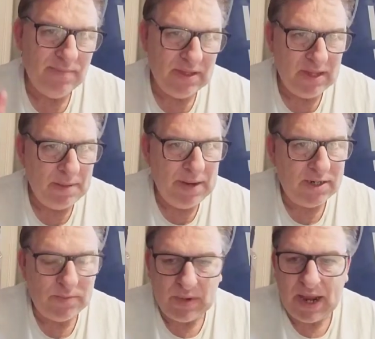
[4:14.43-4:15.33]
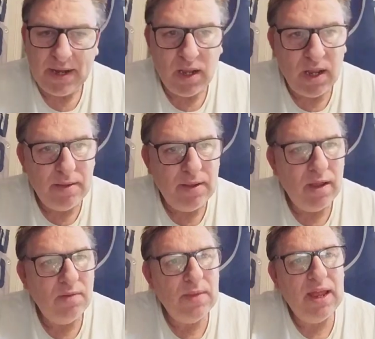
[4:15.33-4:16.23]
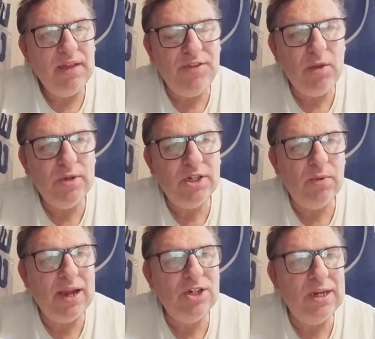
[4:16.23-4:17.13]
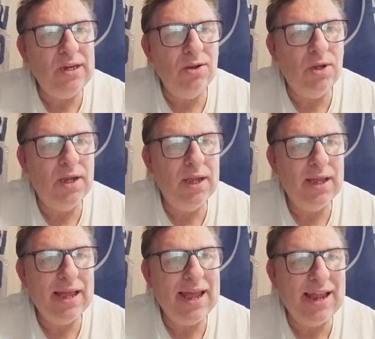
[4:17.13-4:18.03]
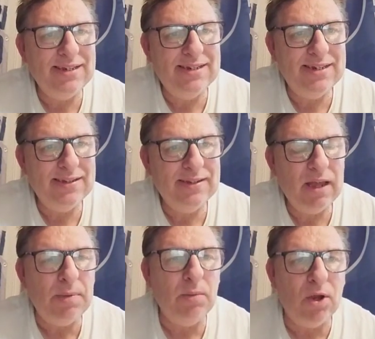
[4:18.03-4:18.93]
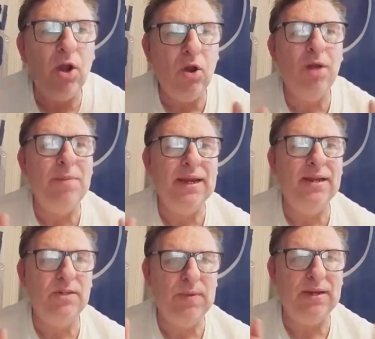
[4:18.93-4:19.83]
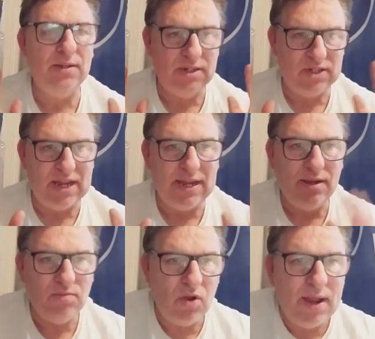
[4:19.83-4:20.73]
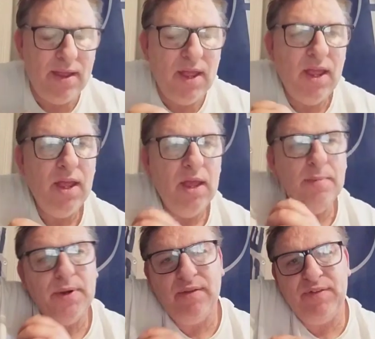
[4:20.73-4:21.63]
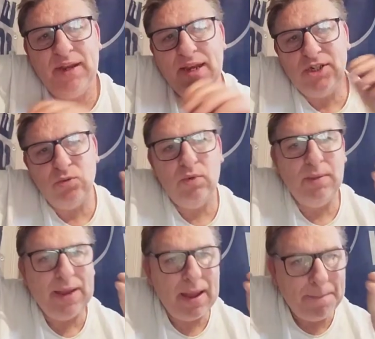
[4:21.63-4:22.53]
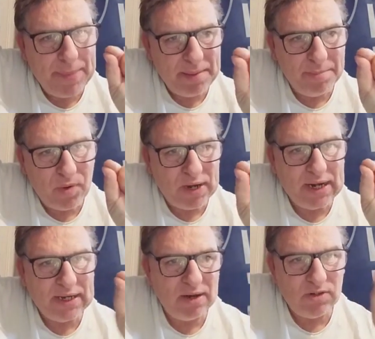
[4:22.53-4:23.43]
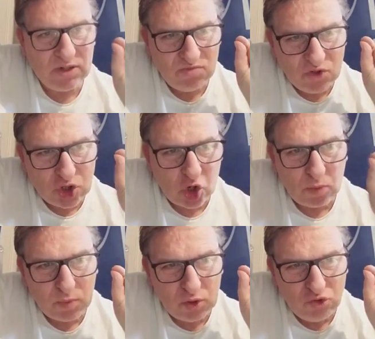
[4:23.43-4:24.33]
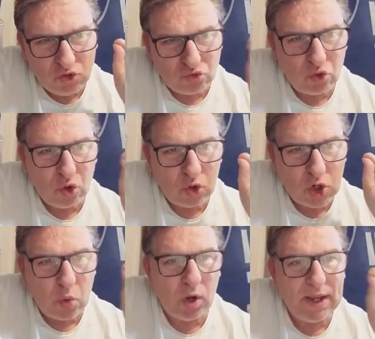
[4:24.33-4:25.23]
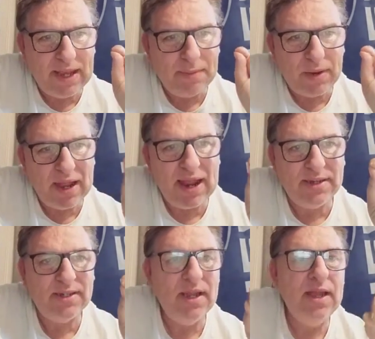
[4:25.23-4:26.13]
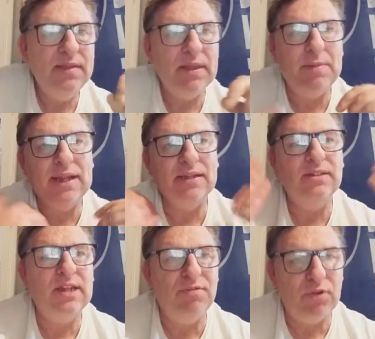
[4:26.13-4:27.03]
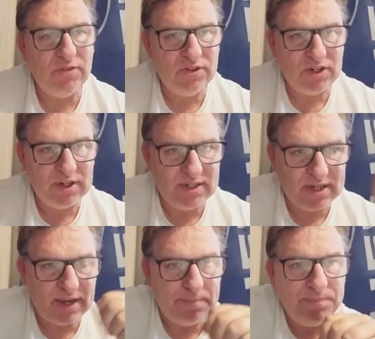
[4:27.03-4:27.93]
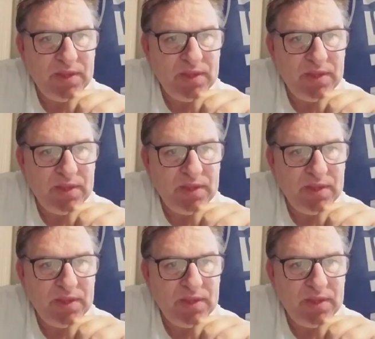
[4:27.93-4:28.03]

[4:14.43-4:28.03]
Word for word: let me explain uh, if you was to actually look at I mean, we've got a lot of money to spend, as I say, right? But I think it's all about pinpointing those top draw quality players that make a difference to the team.